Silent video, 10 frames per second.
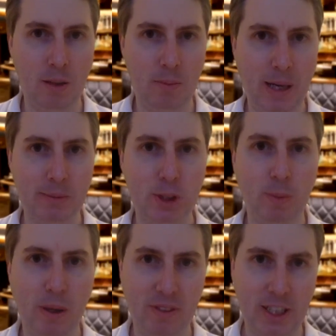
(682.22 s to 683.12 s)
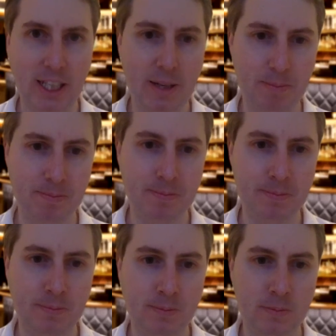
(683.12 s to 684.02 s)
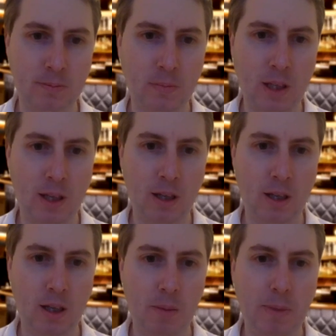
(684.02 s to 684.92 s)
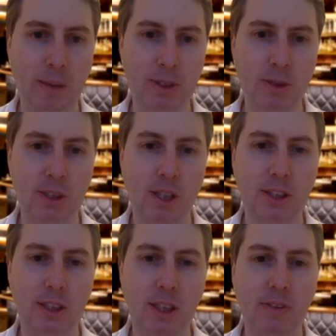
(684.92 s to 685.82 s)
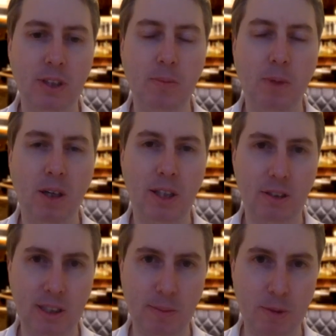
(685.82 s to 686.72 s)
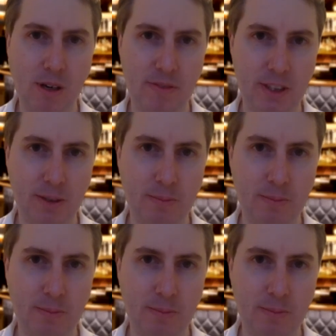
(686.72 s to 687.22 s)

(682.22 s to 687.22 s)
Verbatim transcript: Perhaps you'll pivot again. Perhaps you'll start to serve a new market or demographic.